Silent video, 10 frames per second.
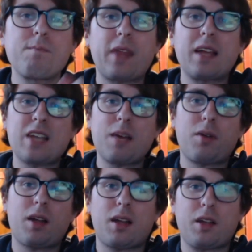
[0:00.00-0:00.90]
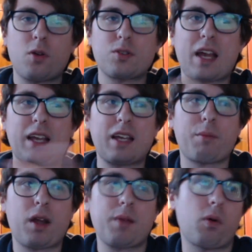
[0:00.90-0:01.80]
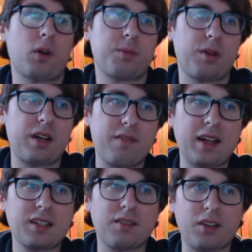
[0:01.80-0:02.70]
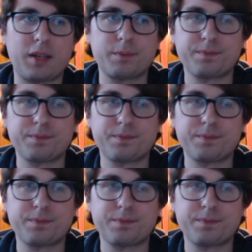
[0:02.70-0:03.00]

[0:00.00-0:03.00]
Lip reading: It's able to go second and break boards pretty effectively.